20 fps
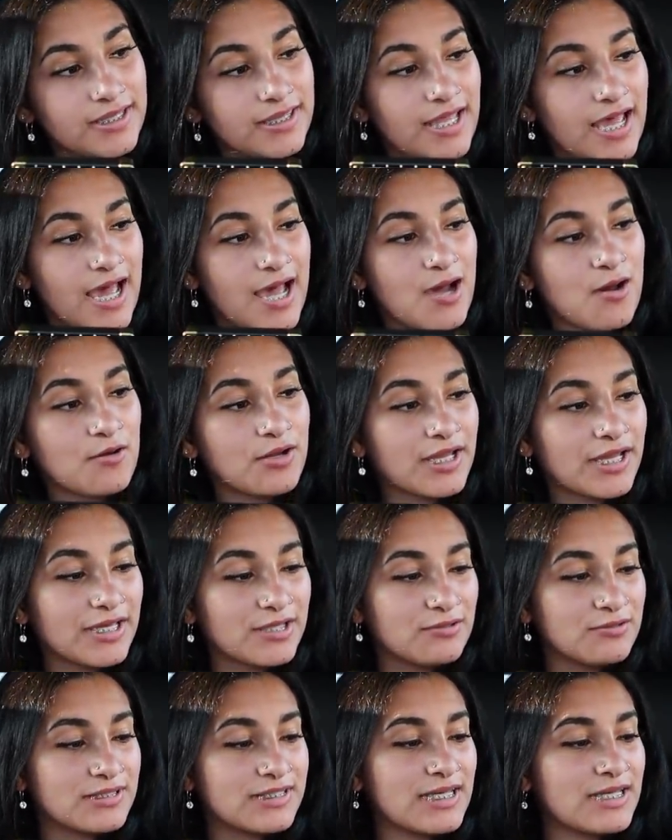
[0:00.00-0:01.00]
Nah, okay,
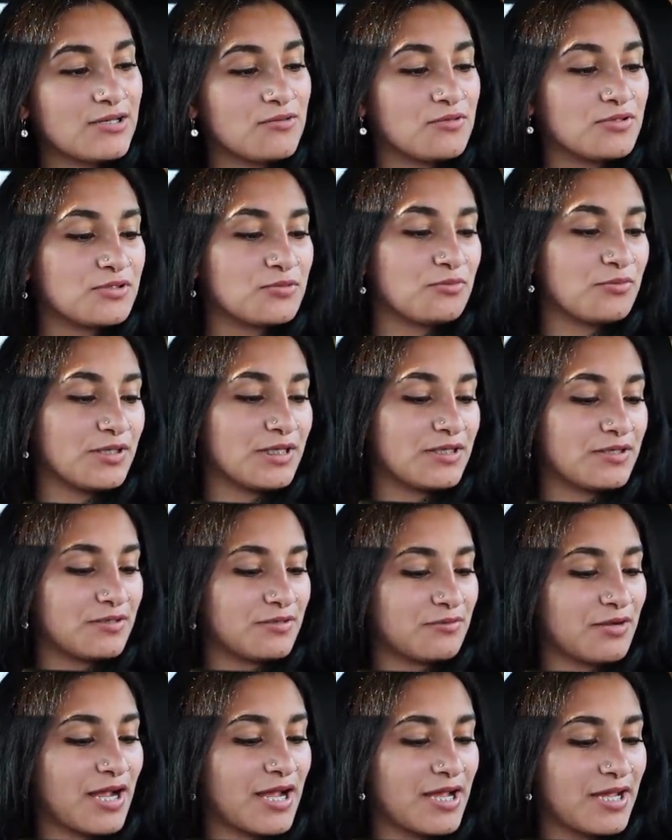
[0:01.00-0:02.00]
you said it was
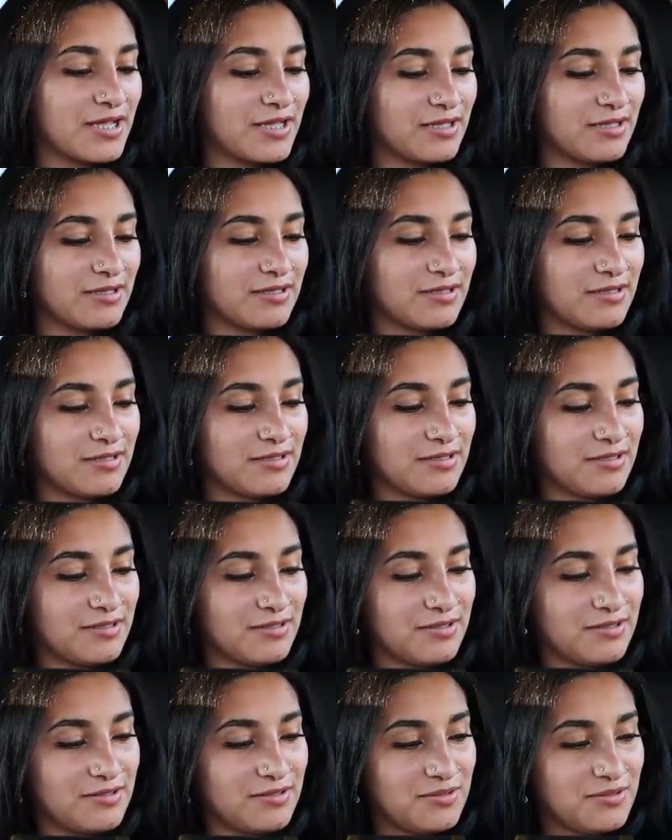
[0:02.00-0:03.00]
weird, right? See, you're
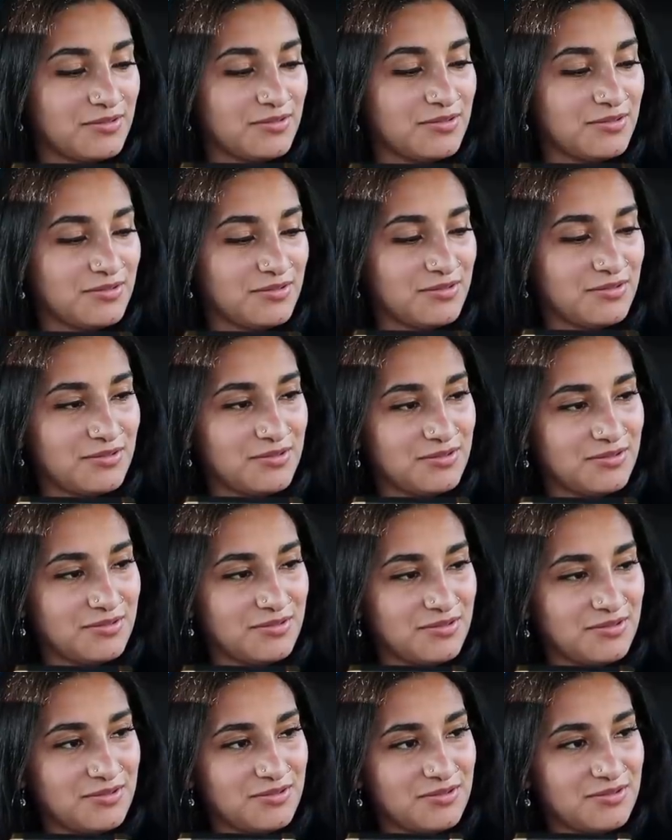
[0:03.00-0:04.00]
uncoordinated. You can't
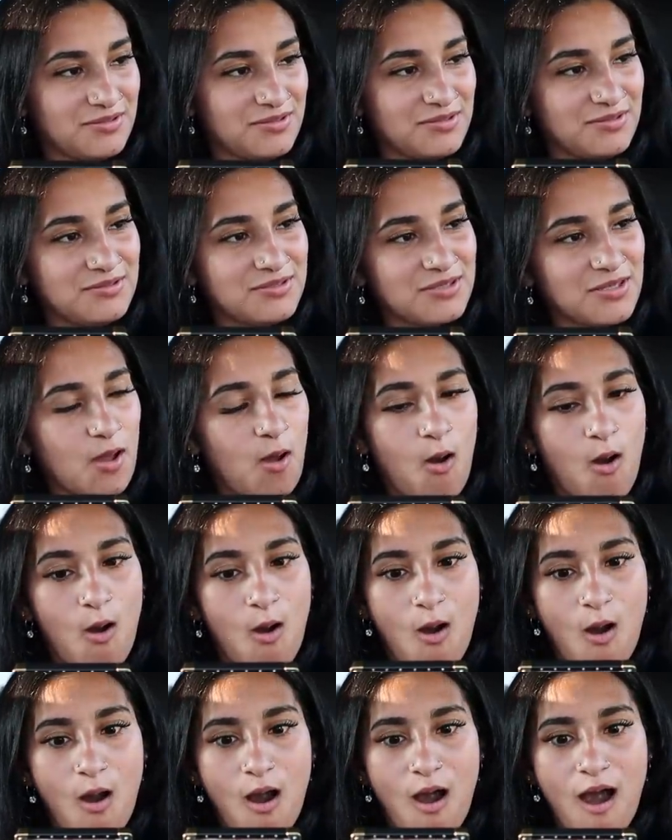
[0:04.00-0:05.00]
win nothing. You
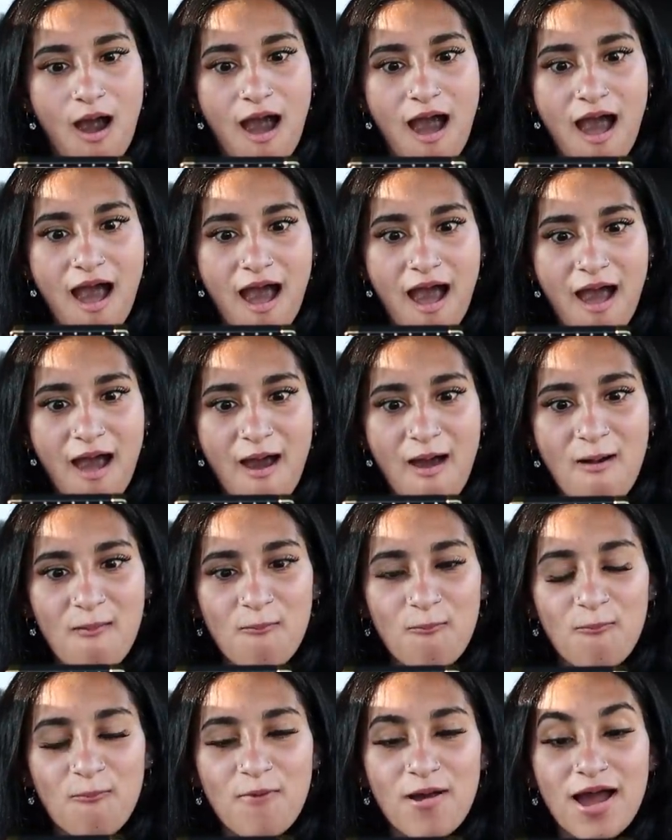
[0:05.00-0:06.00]

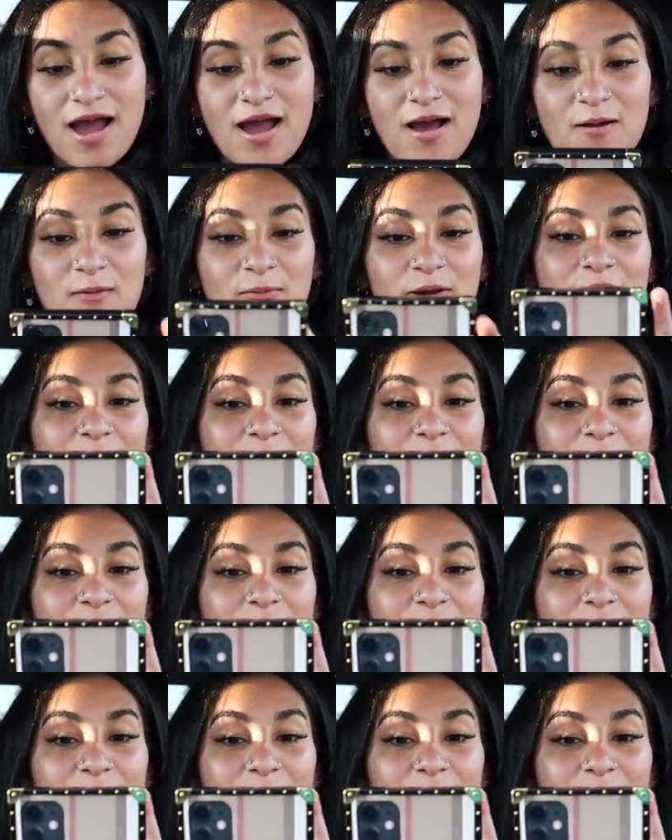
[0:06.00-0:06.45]
Oh, wow.